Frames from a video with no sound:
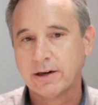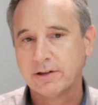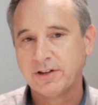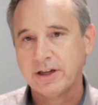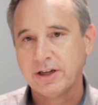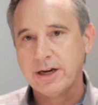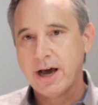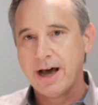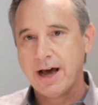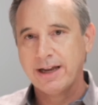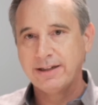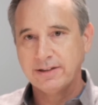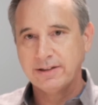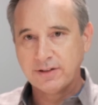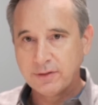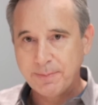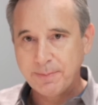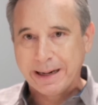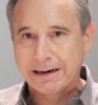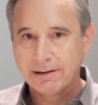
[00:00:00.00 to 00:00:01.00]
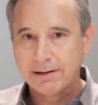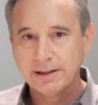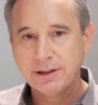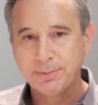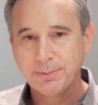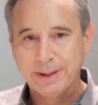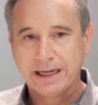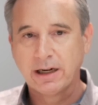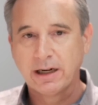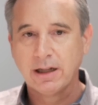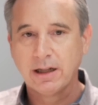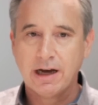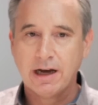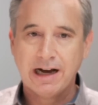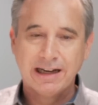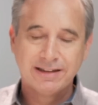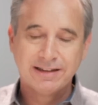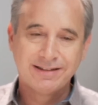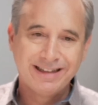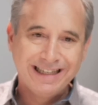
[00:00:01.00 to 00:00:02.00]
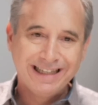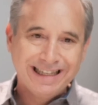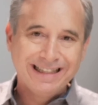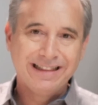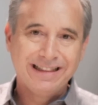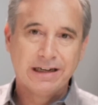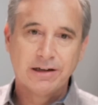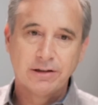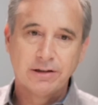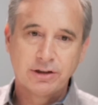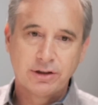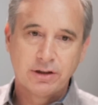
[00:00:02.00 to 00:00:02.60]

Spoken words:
there's a non-disparagement clause in their